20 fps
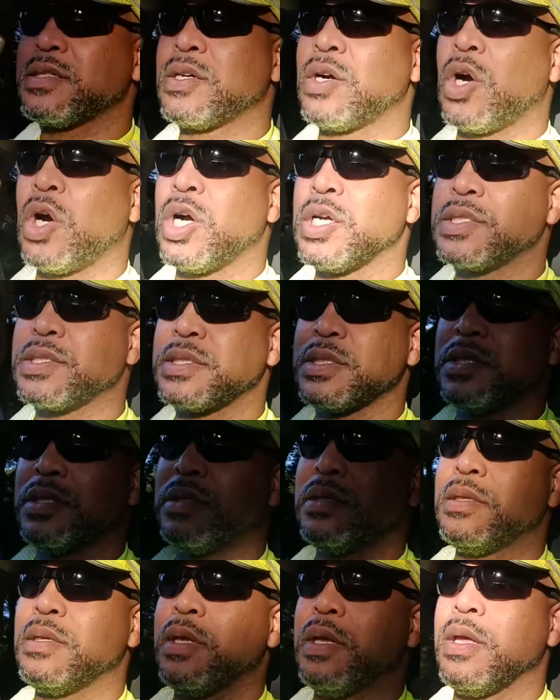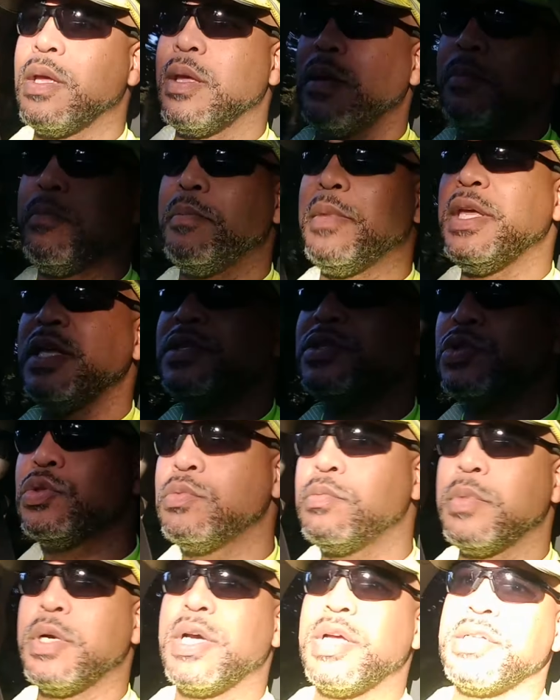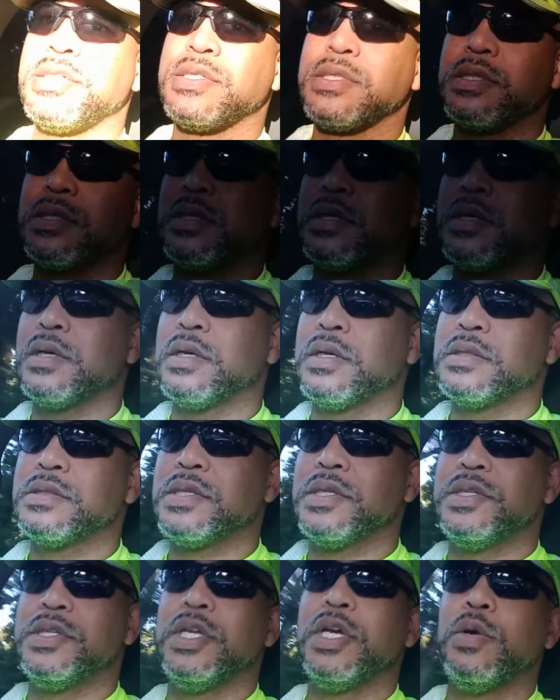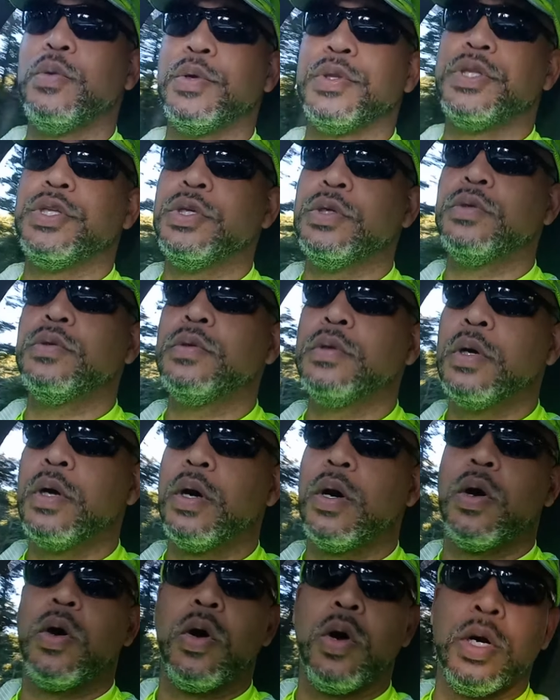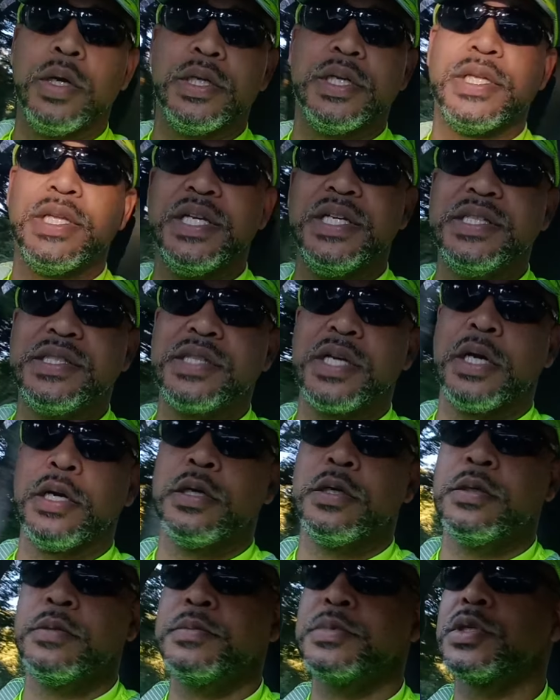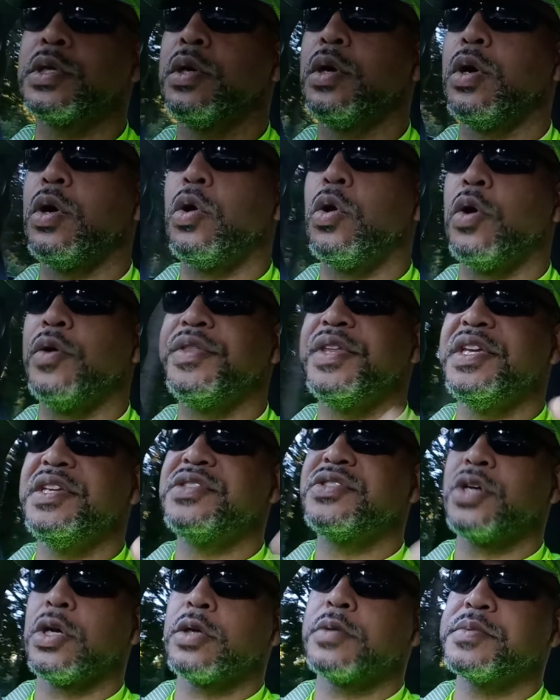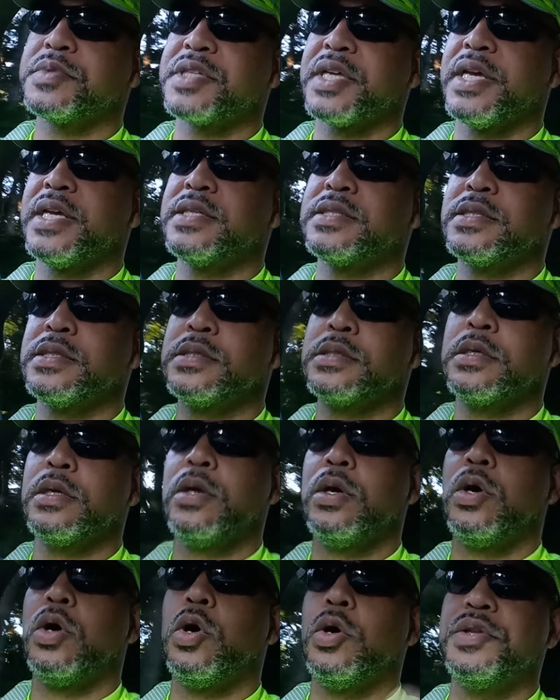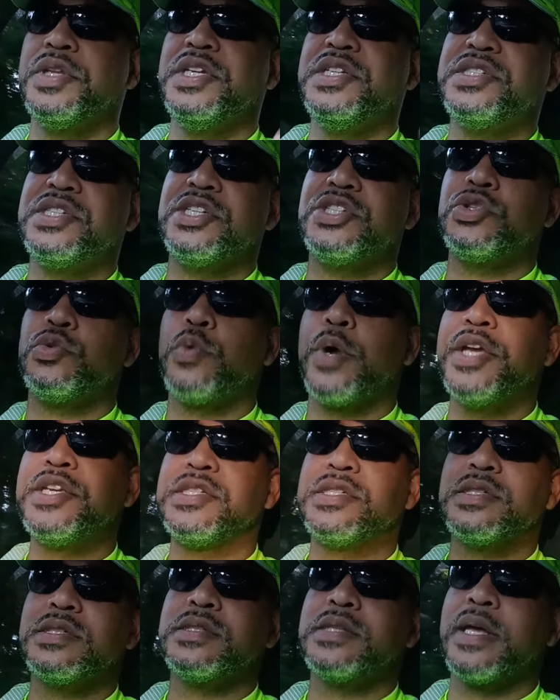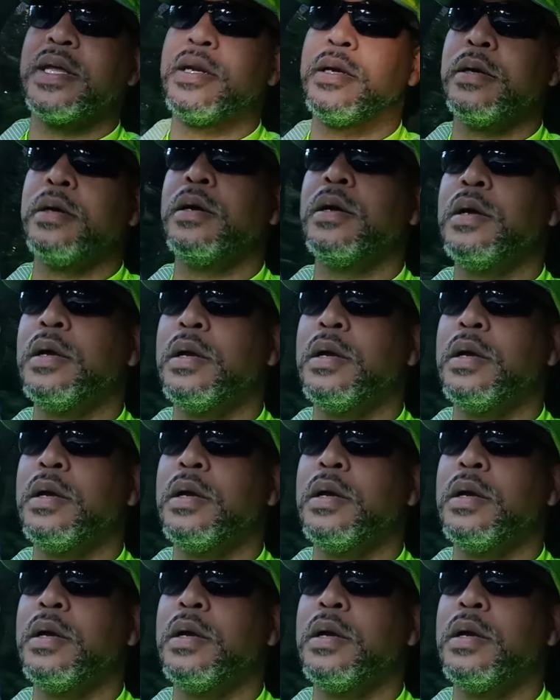costing me too much to deal with you under these terms or these circumstances or these situations that are